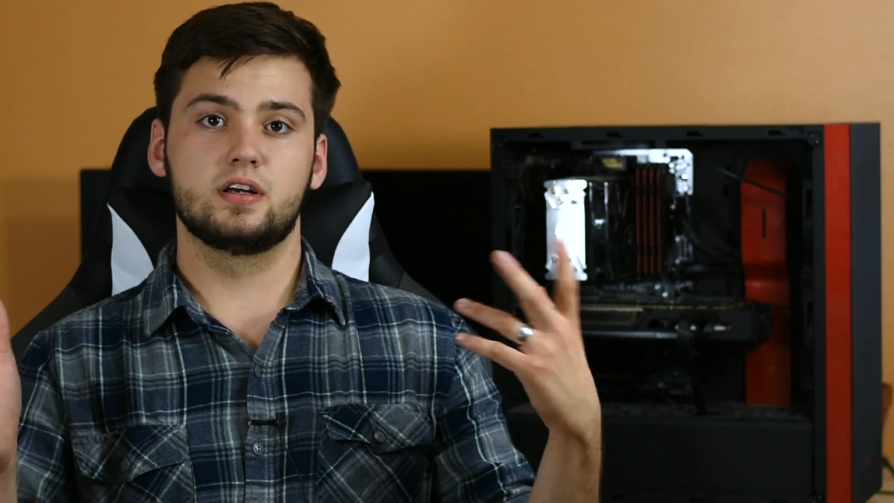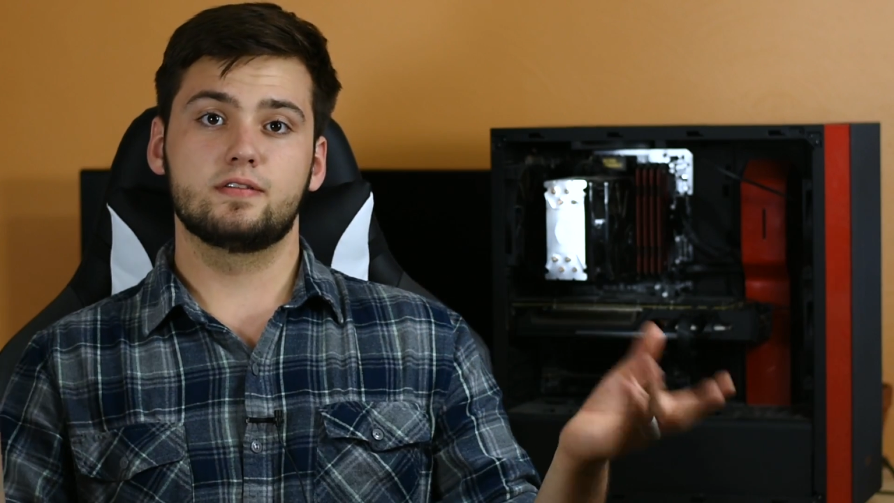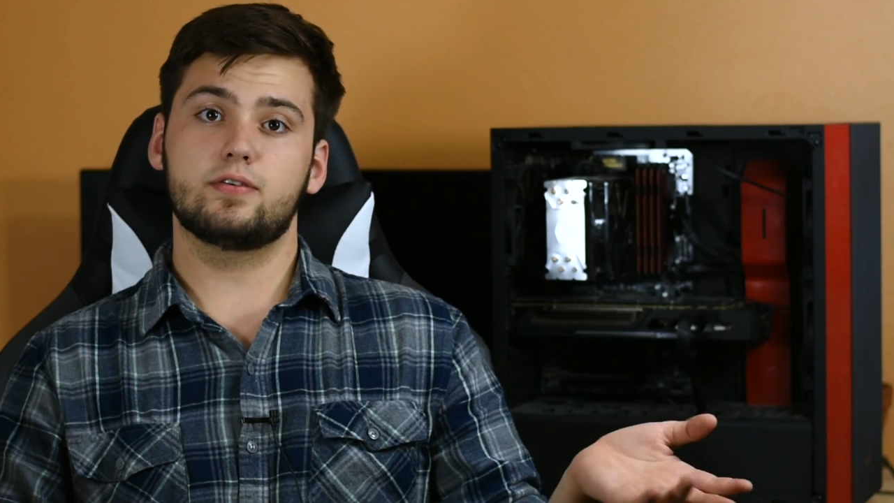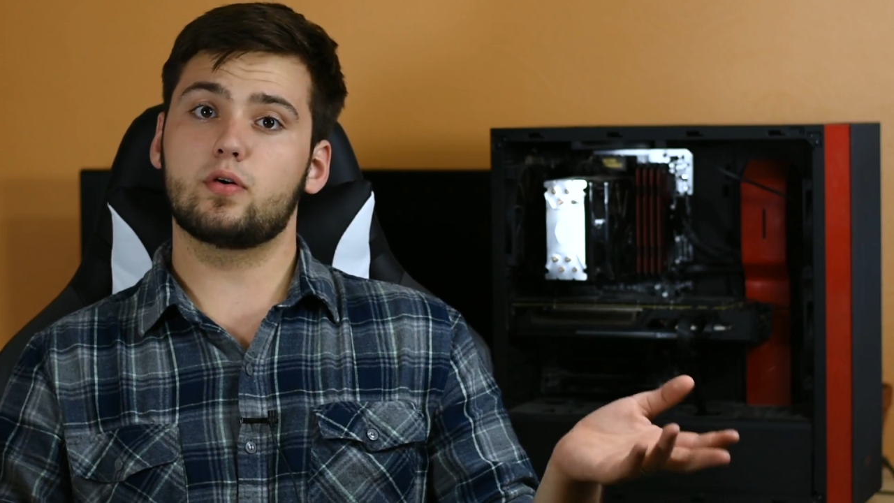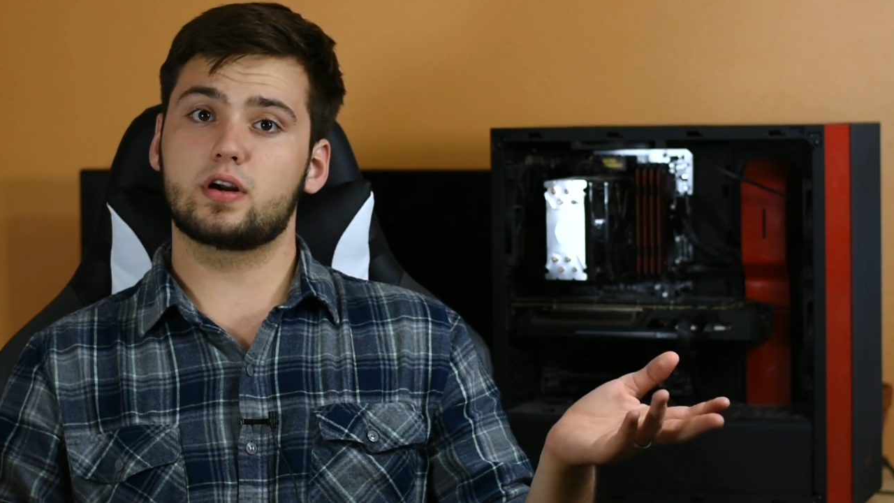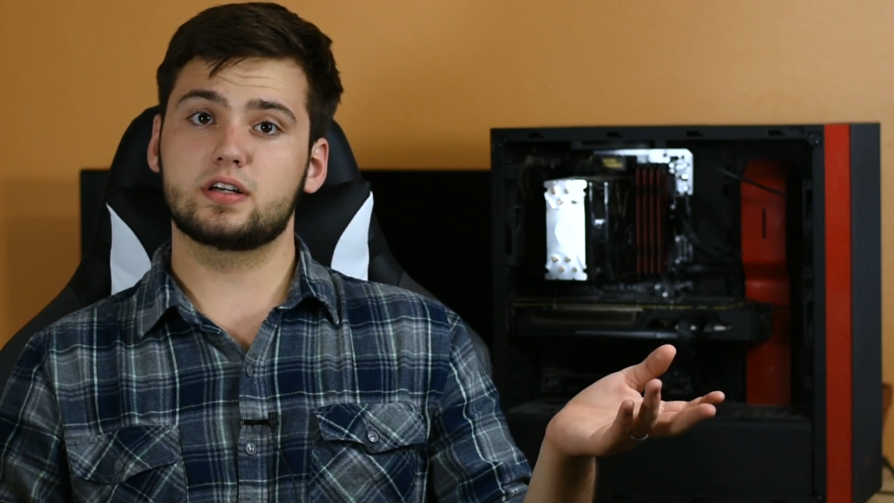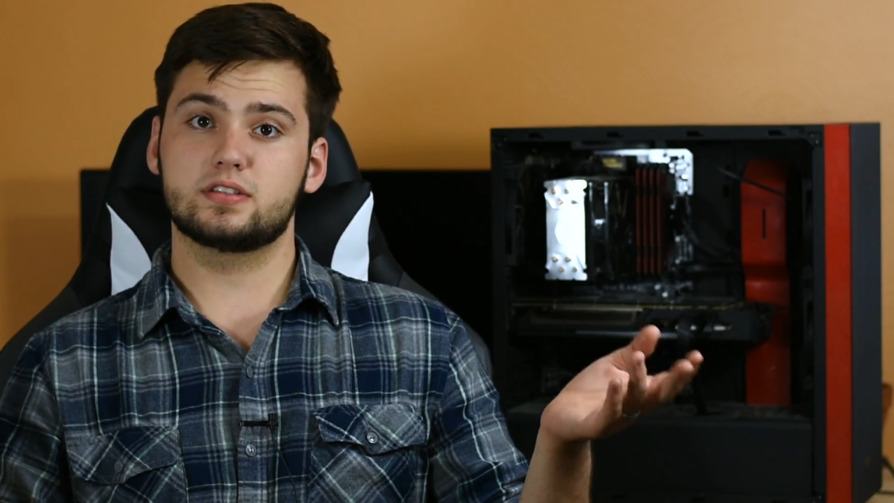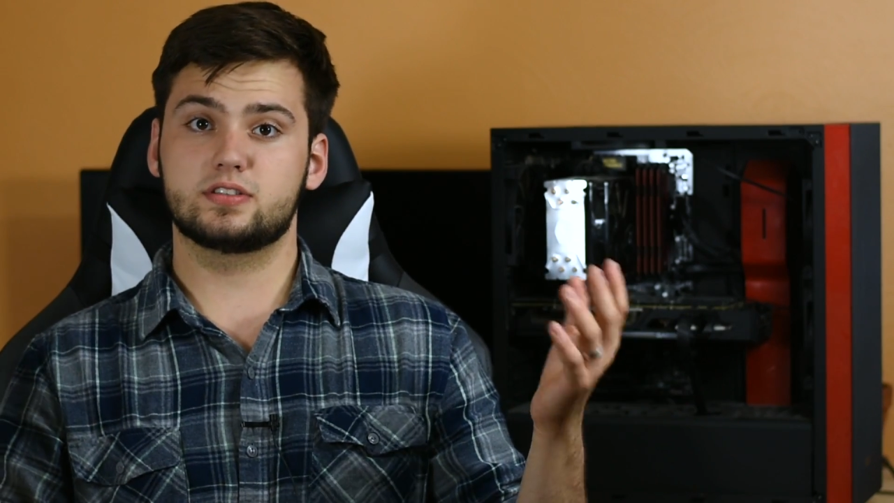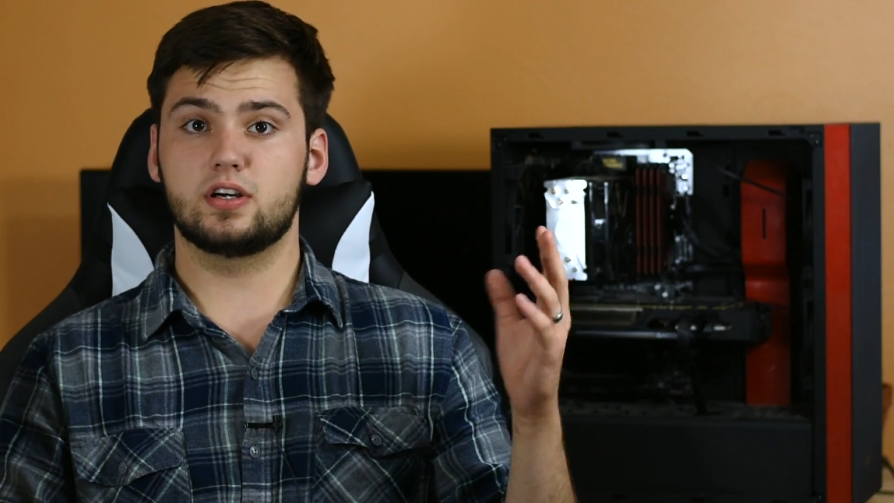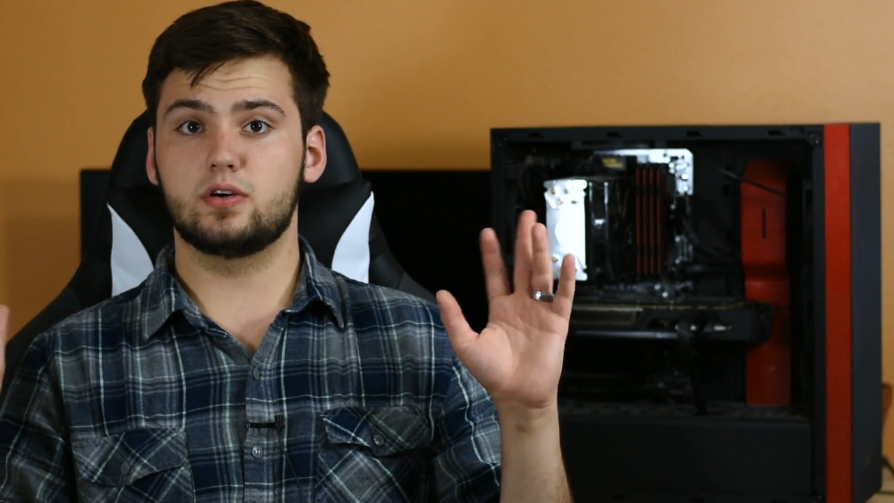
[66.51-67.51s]
4,
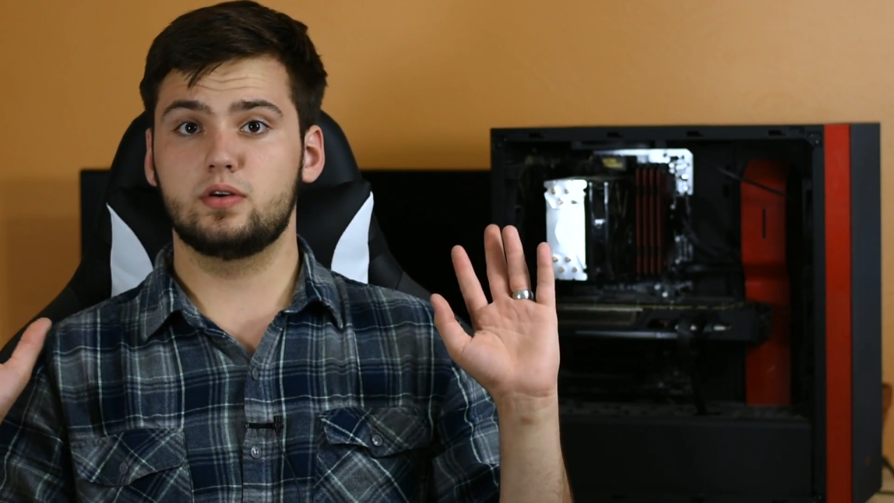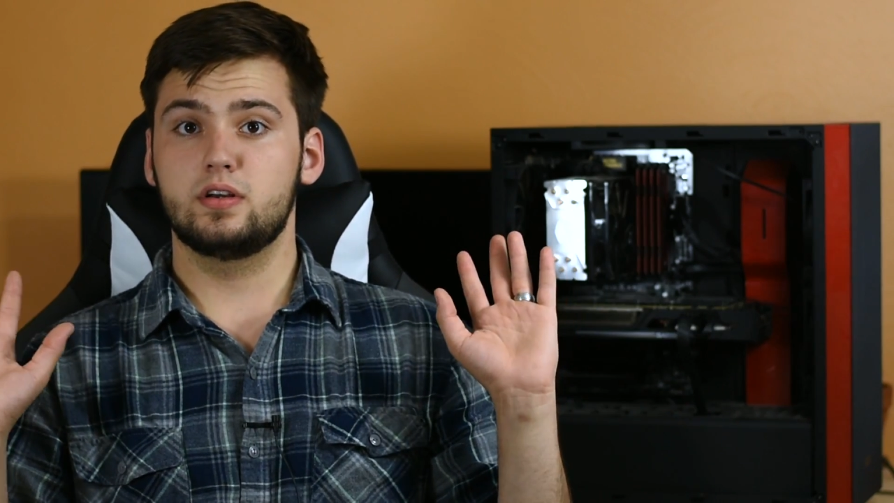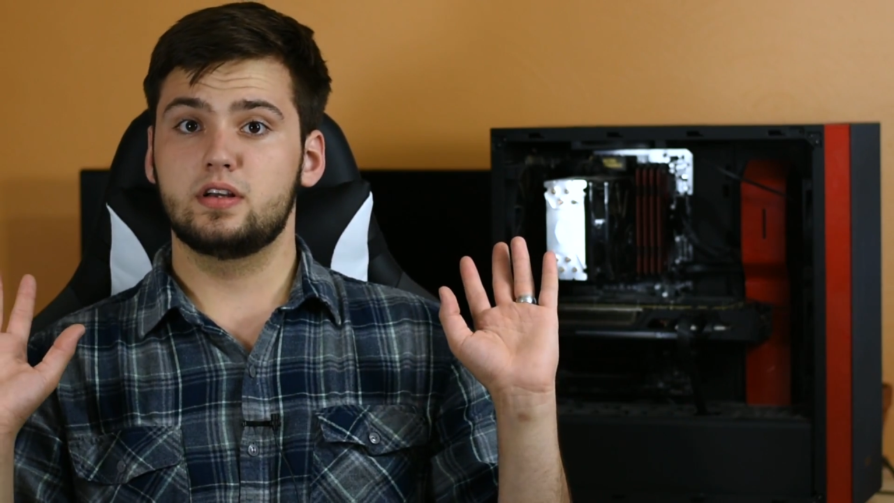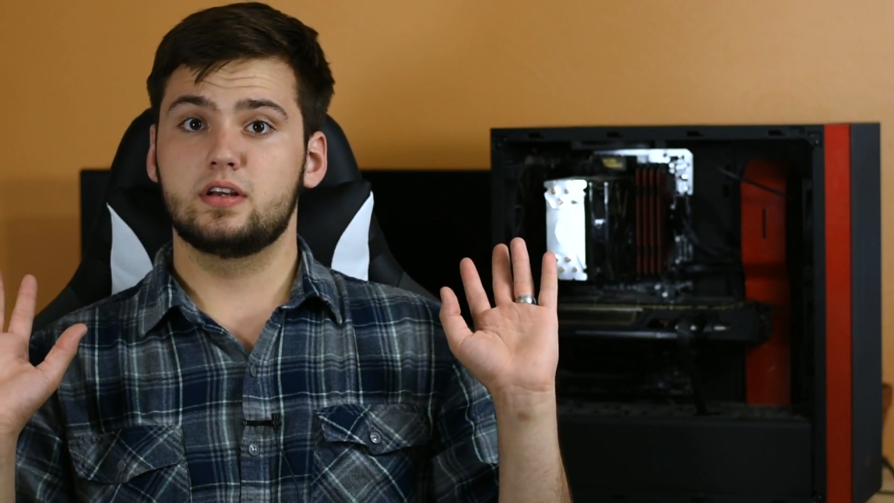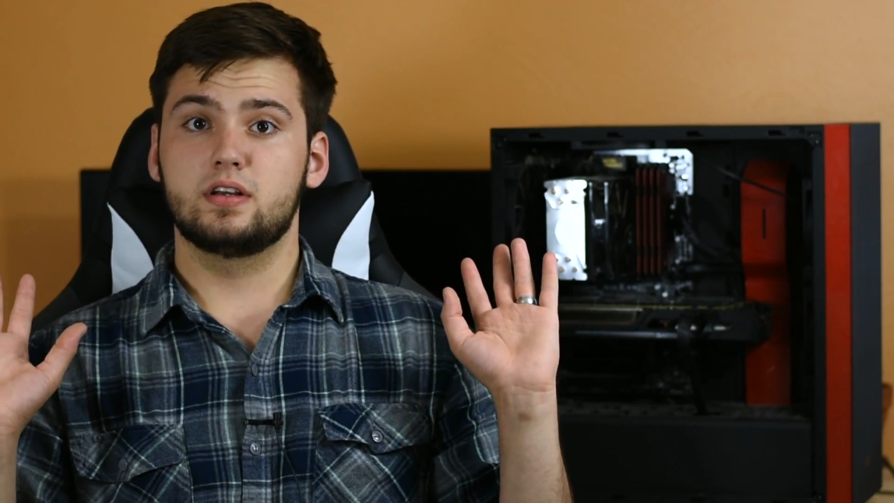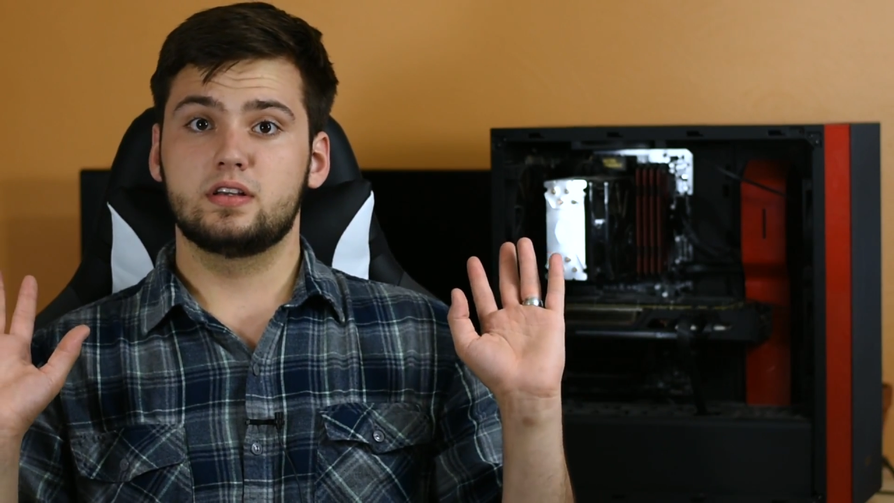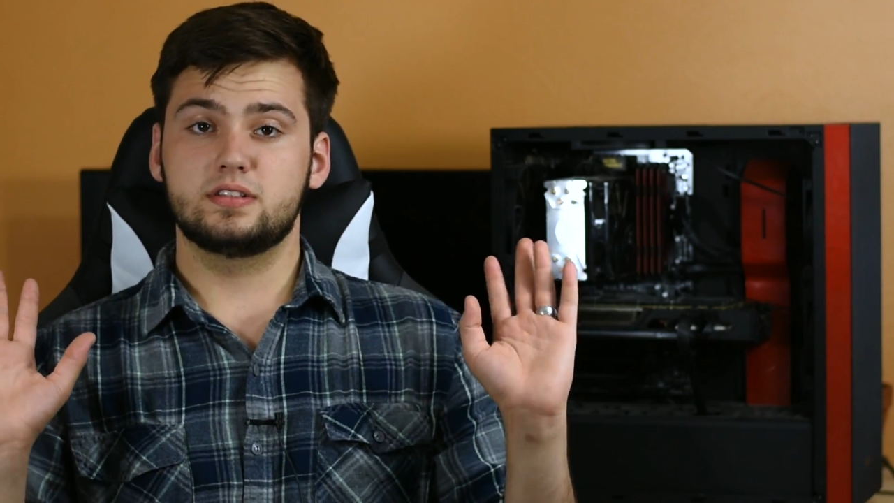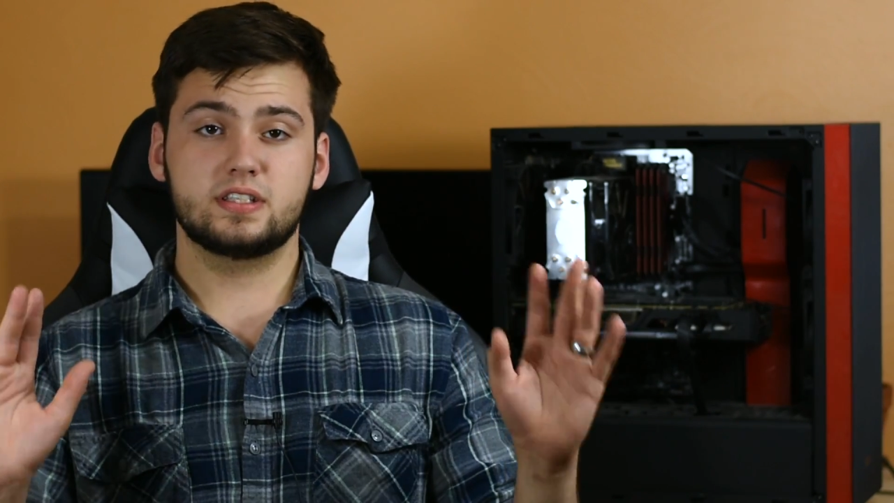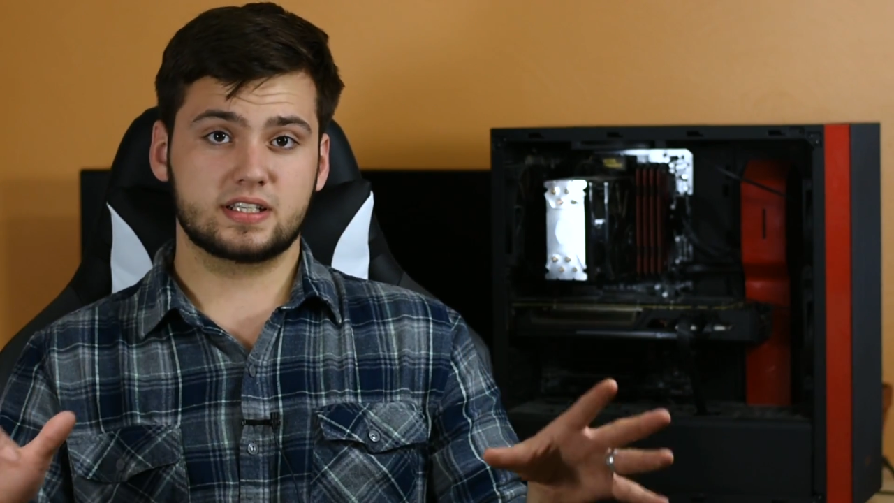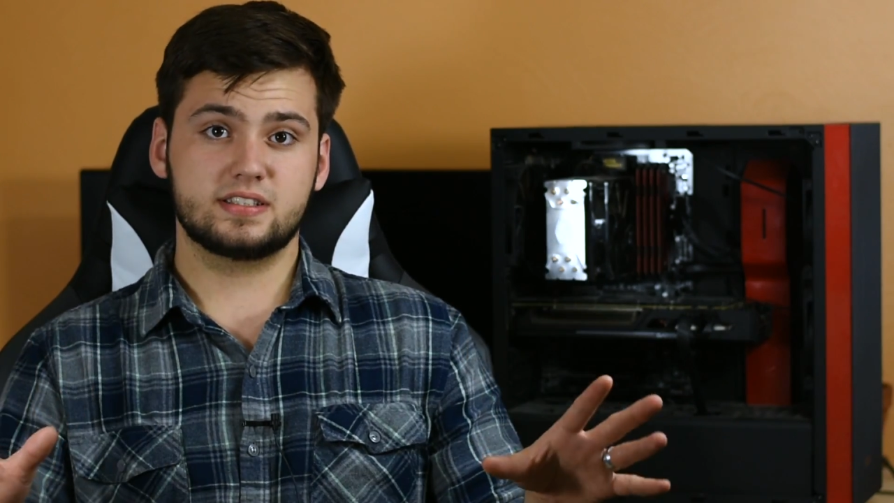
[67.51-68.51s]
so
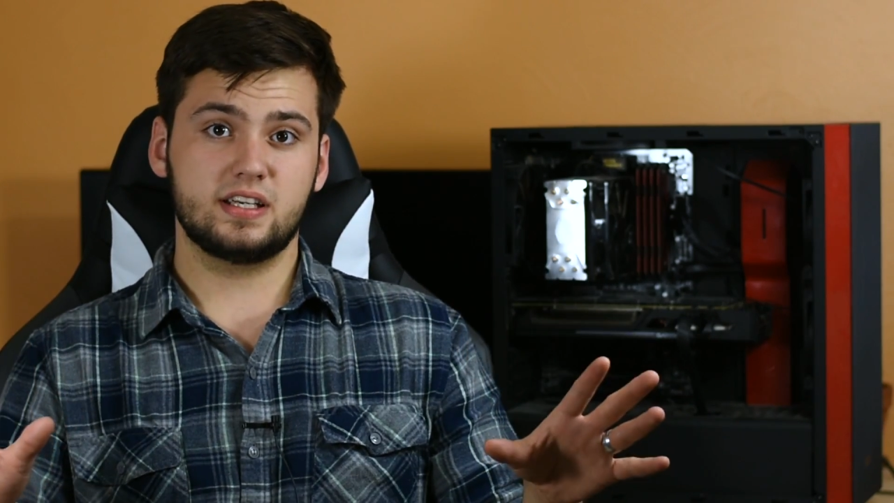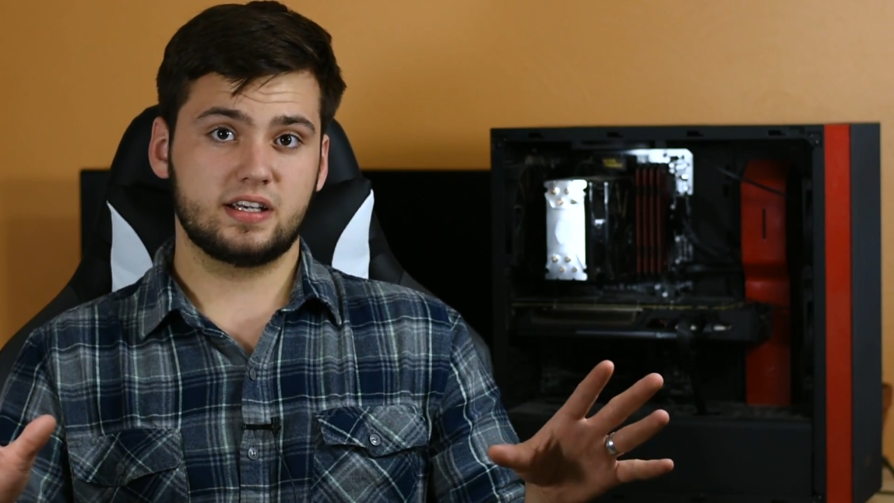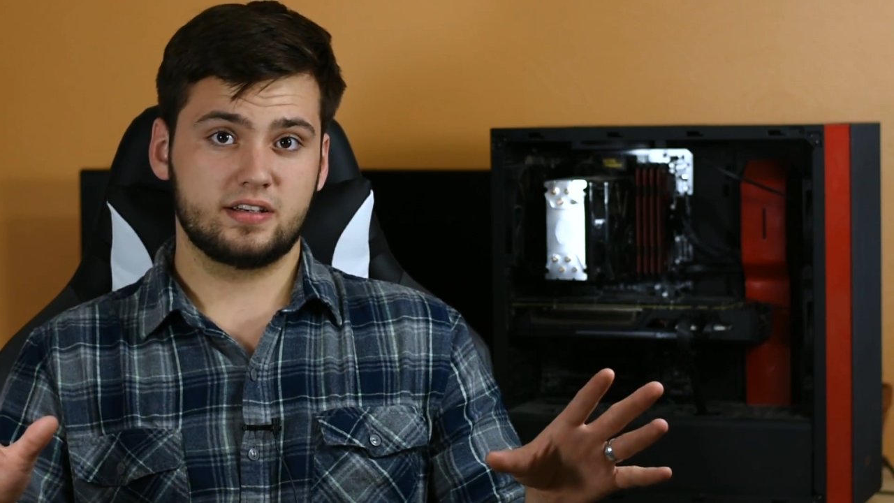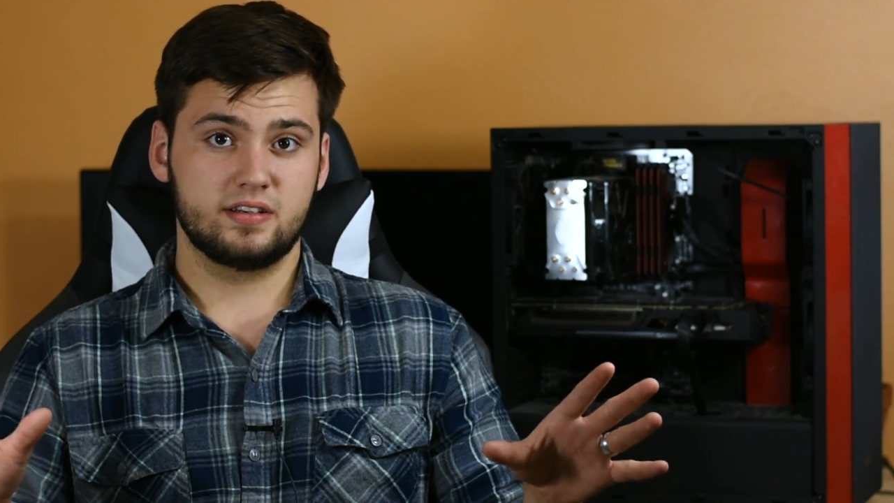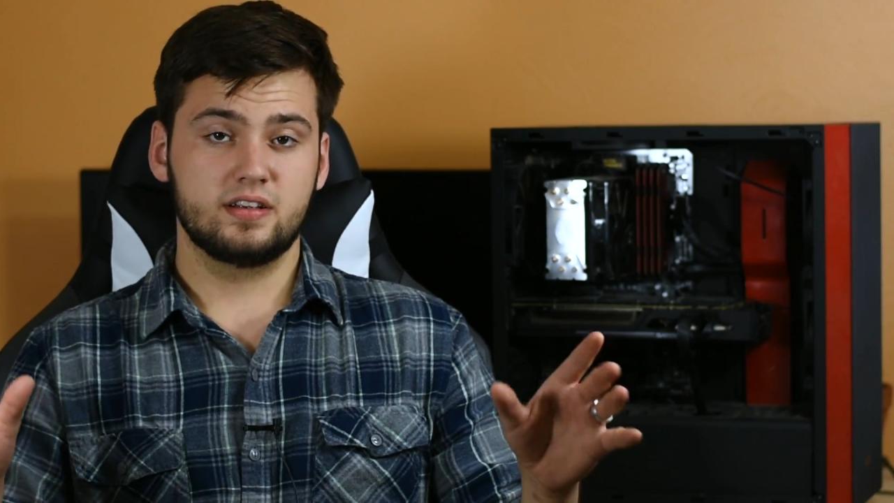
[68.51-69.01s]
16.